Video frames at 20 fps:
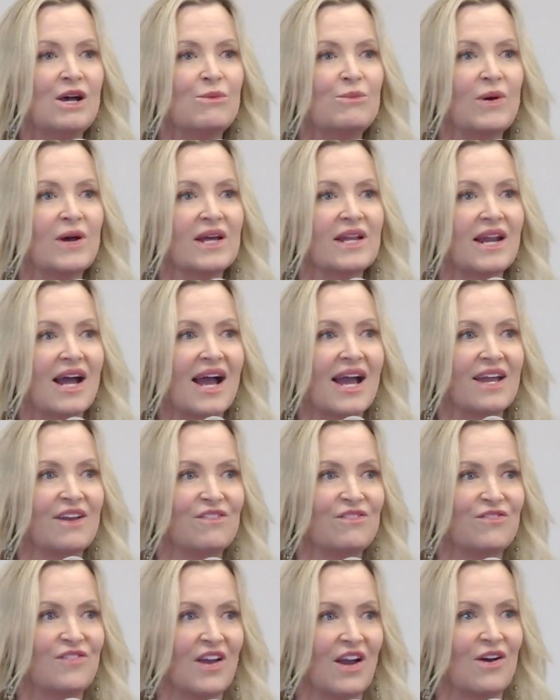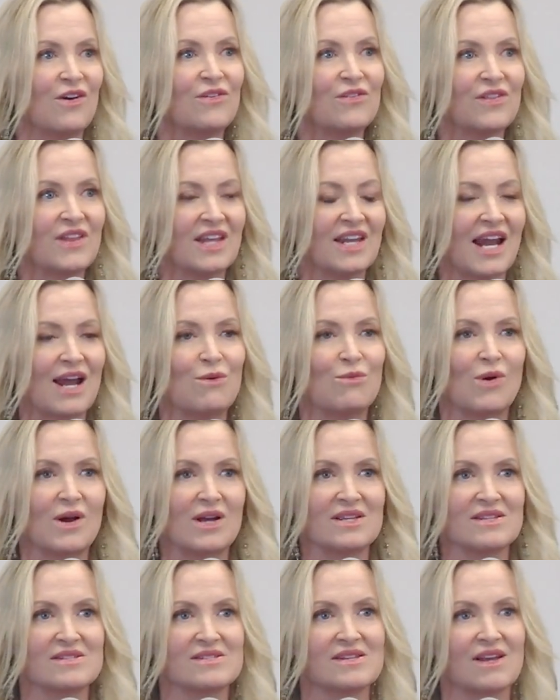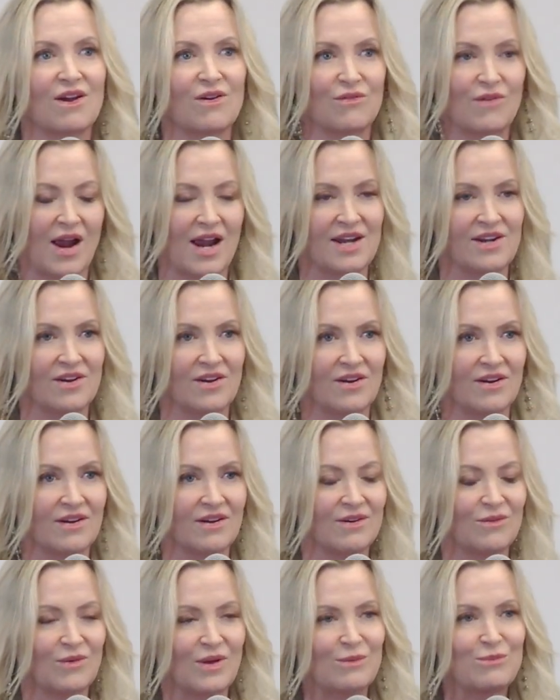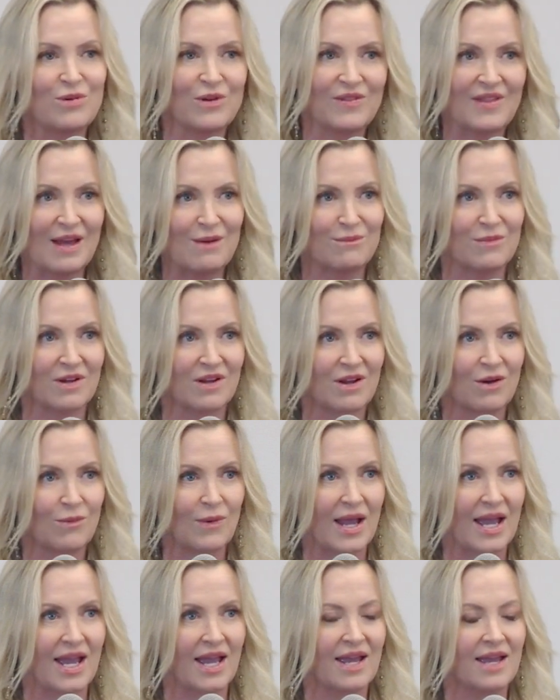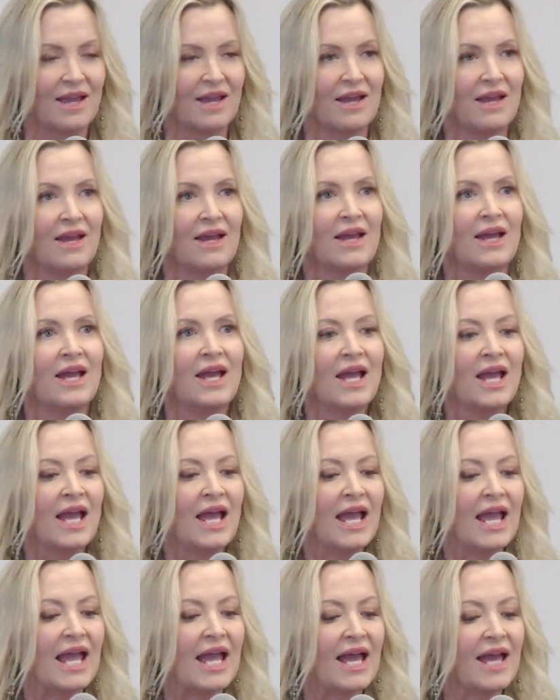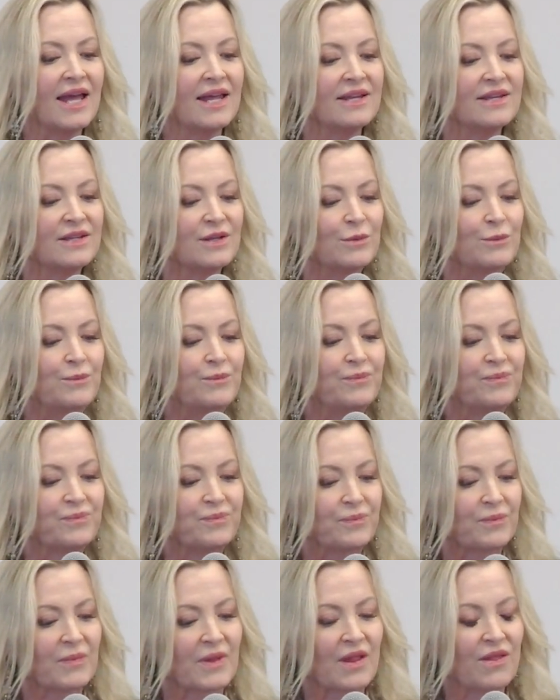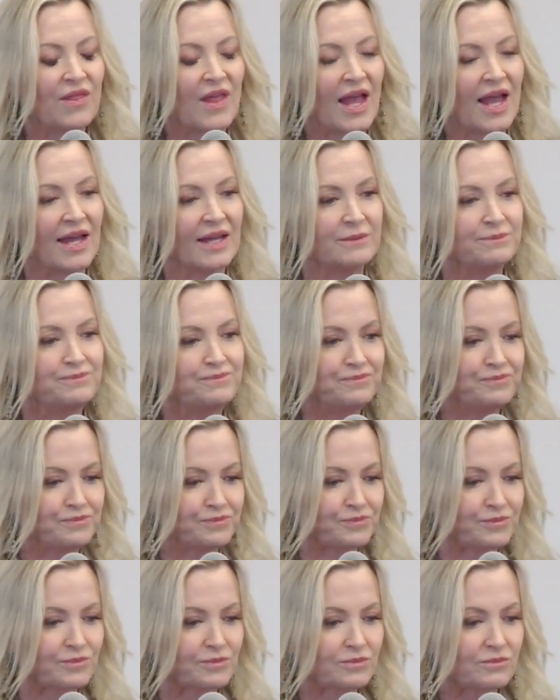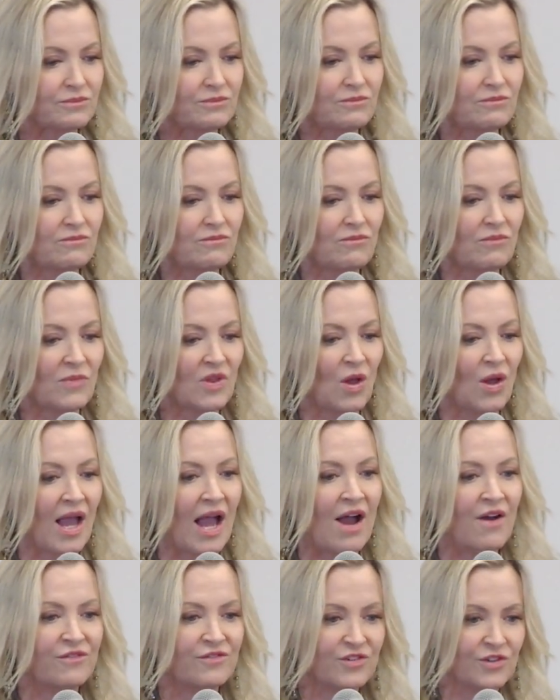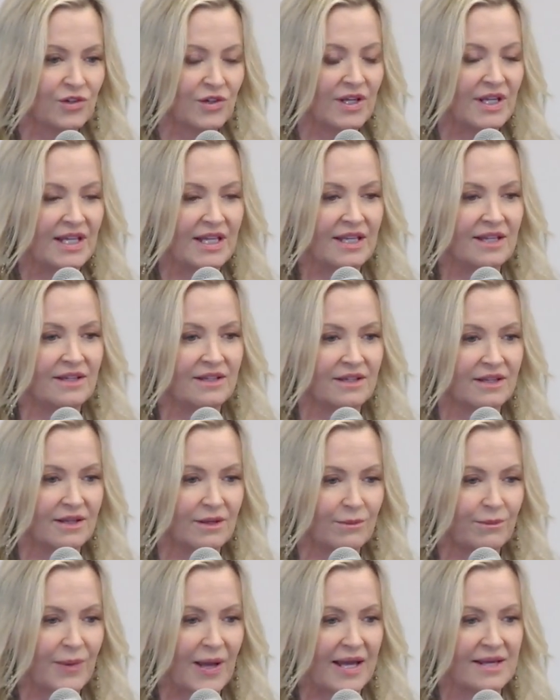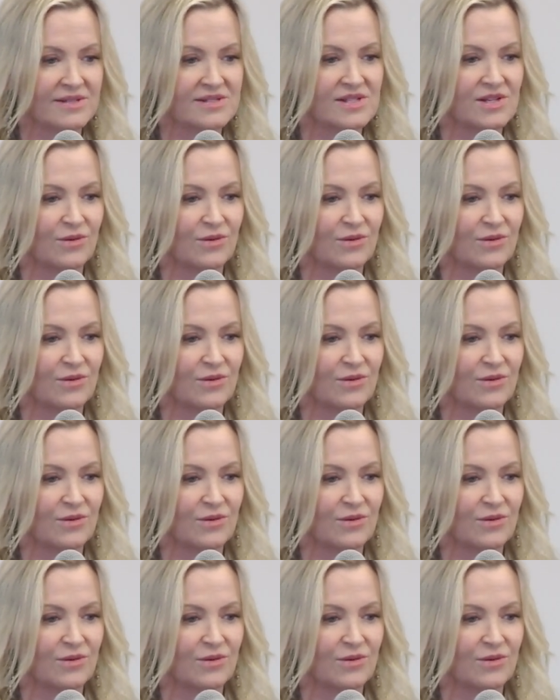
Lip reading: But I found that I was a writer. Well, I put that book away, and then after he passed